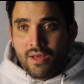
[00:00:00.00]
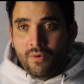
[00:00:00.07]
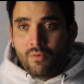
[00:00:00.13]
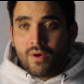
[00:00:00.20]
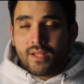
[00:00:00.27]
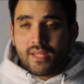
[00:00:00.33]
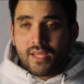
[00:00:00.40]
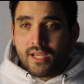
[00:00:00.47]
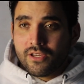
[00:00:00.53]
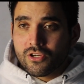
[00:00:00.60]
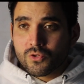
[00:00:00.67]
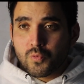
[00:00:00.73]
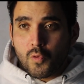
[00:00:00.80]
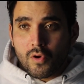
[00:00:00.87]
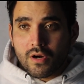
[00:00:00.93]
one day I
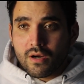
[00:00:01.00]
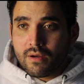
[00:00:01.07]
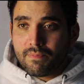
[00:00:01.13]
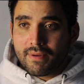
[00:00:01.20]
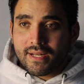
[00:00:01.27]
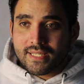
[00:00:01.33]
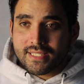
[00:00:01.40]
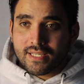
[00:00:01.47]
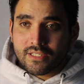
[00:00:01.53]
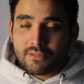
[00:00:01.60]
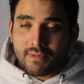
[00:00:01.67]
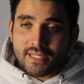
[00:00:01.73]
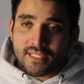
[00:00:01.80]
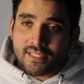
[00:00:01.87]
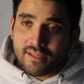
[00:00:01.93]
just woke up and I said to
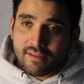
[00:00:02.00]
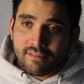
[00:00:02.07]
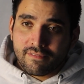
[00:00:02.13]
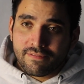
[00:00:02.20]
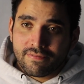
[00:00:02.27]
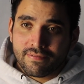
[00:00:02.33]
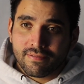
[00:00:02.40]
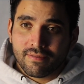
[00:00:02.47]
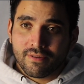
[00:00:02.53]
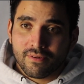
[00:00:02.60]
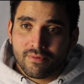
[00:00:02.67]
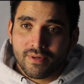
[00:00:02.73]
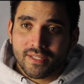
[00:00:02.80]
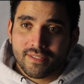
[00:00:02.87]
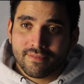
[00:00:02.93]
myself, you know
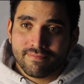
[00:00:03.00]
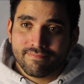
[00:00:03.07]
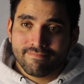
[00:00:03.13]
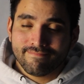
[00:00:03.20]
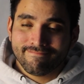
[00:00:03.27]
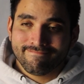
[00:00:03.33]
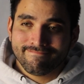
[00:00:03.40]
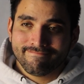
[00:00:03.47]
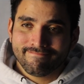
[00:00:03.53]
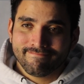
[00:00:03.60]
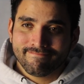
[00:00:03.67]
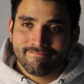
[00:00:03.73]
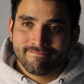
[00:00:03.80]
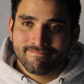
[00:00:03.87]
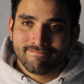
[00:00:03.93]
what?
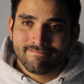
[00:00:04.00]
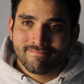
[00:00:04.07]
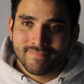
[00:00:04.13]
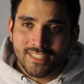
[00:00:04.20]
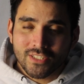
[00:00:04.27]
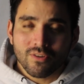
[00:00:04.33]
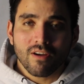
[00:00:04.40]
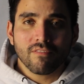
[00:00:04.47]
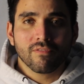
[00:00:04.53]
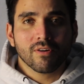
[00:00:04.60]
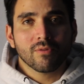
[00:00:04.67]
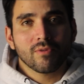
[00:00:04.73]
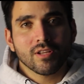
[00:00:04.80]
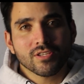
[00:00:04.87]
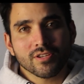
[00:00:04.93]
Let's go out for
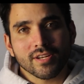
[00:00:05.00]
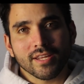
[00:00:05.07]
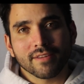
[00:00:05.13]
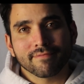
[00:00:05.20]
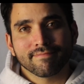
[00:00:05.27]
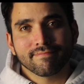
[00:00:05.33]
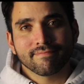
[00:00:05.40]
a run today.